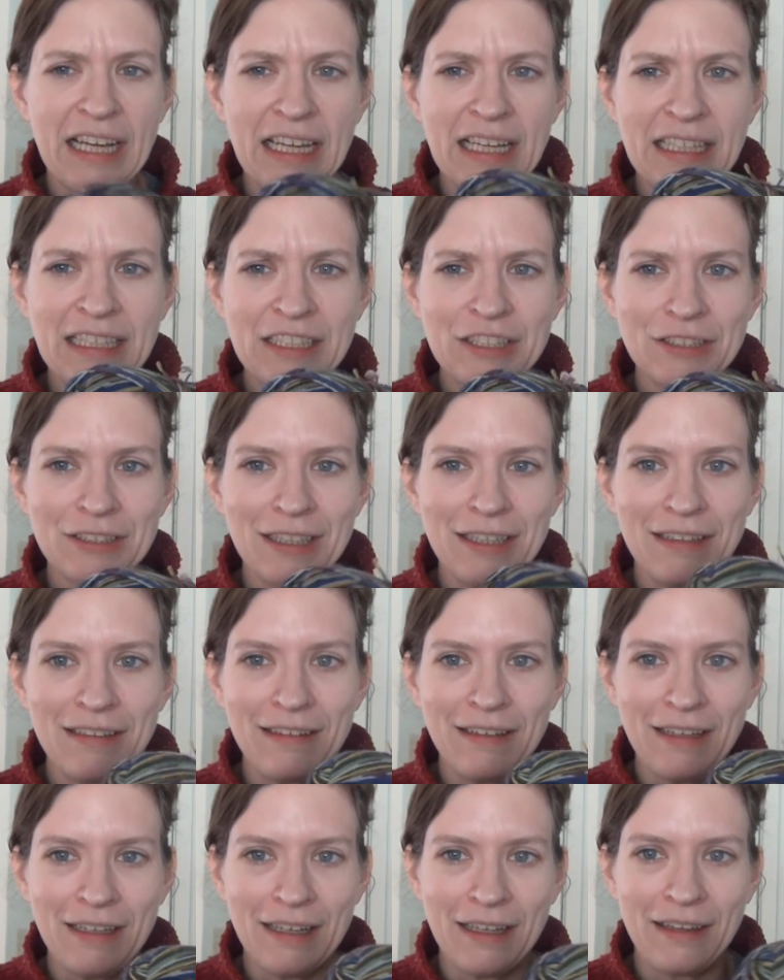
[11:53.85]

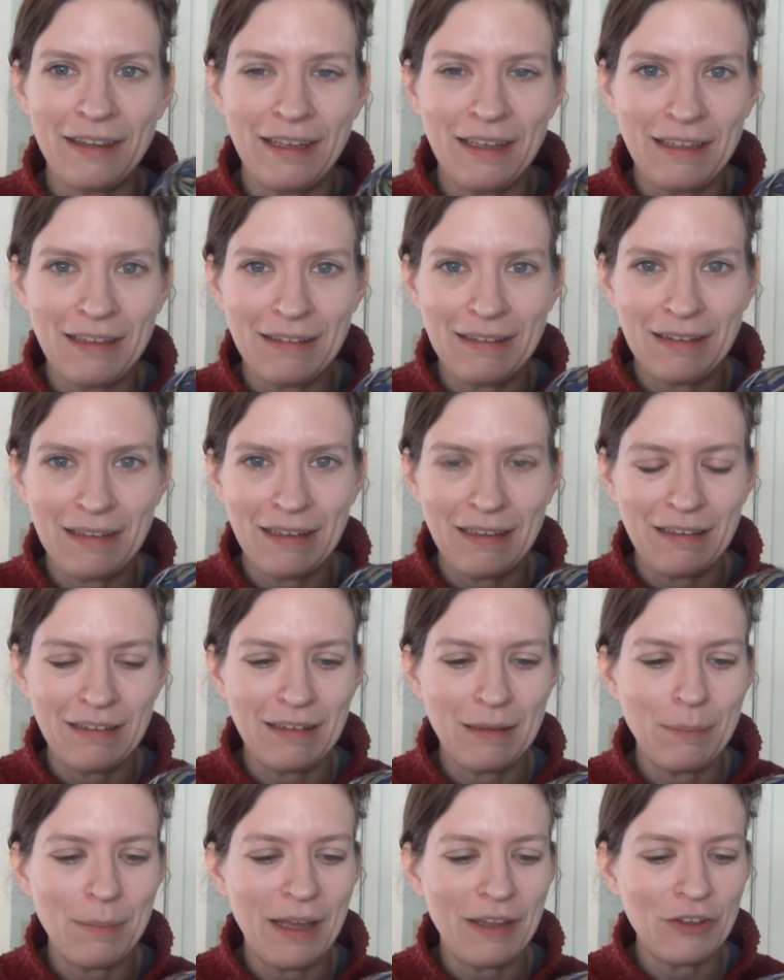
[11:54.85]
interesting, I think is
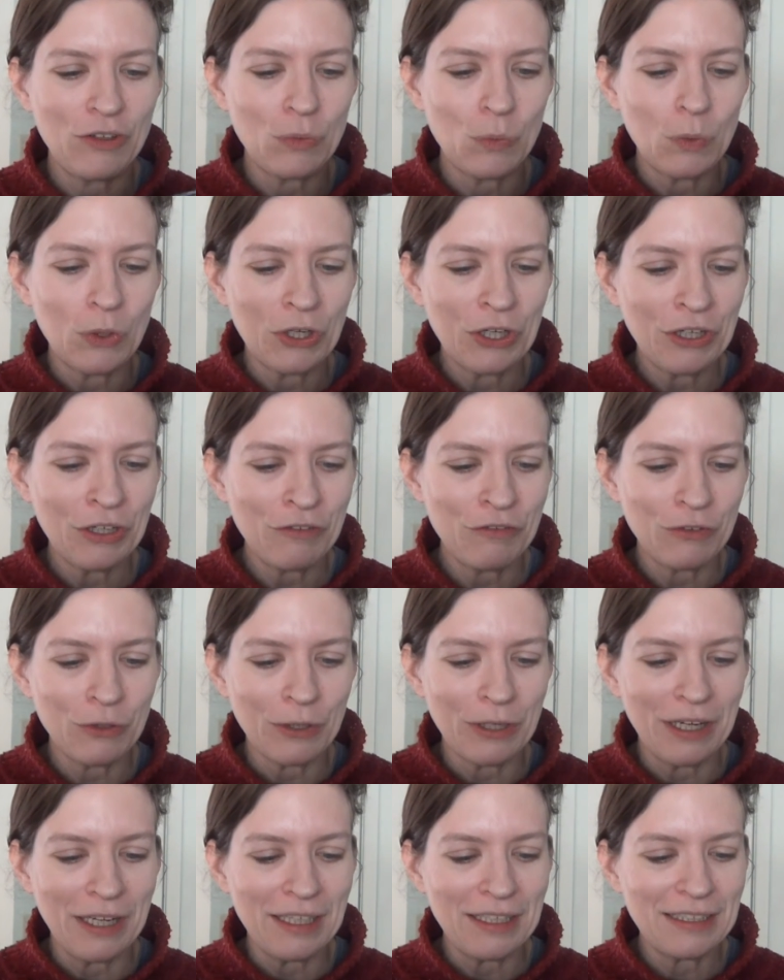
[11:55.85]
the best word
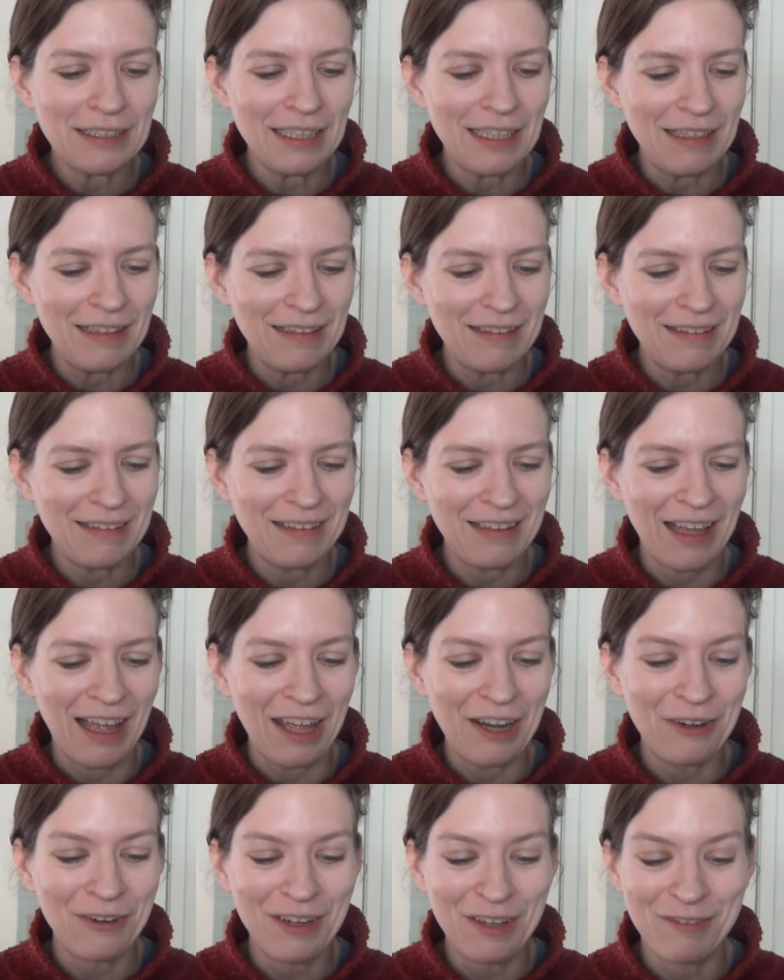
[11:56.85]
for it.
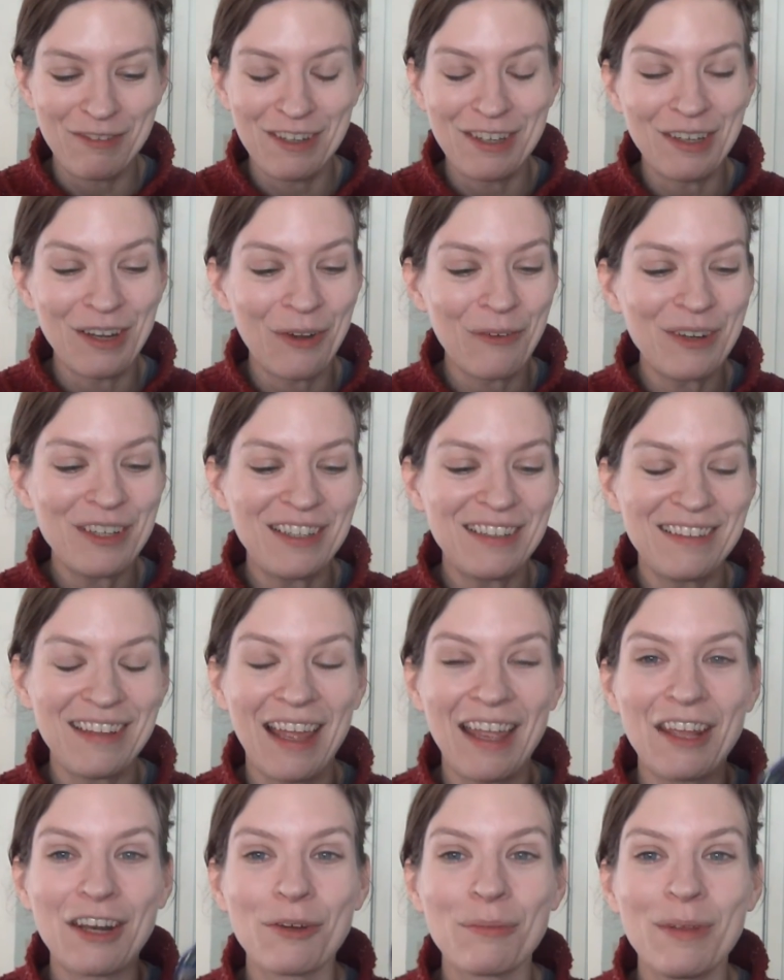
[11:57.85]
I don't even know what to
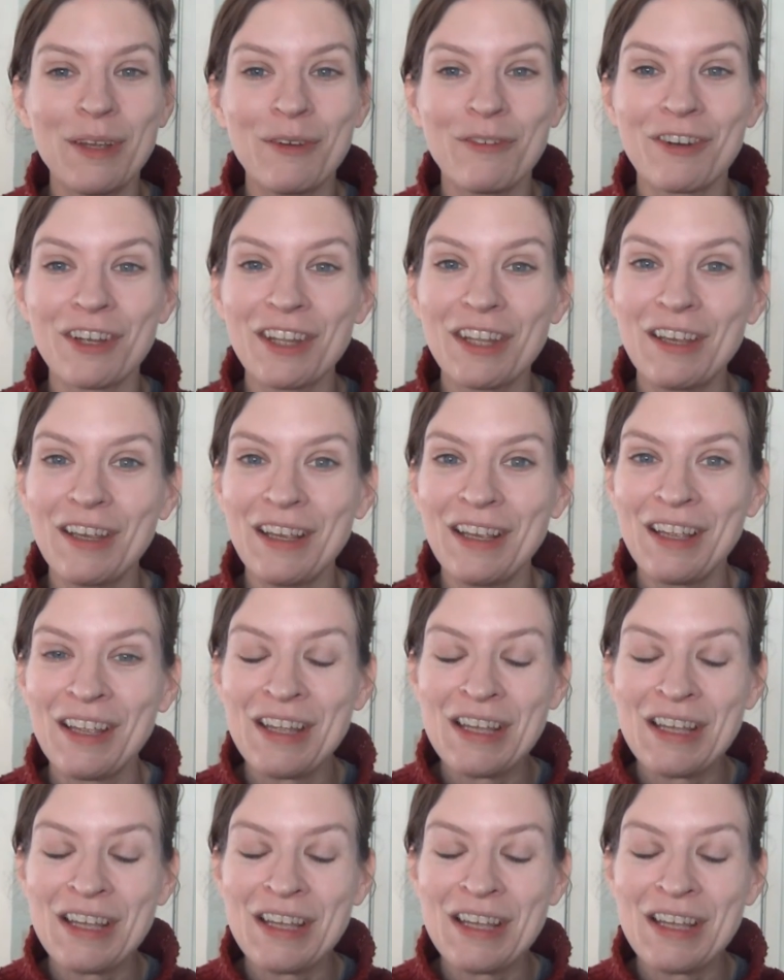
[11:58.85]
say. It'll be really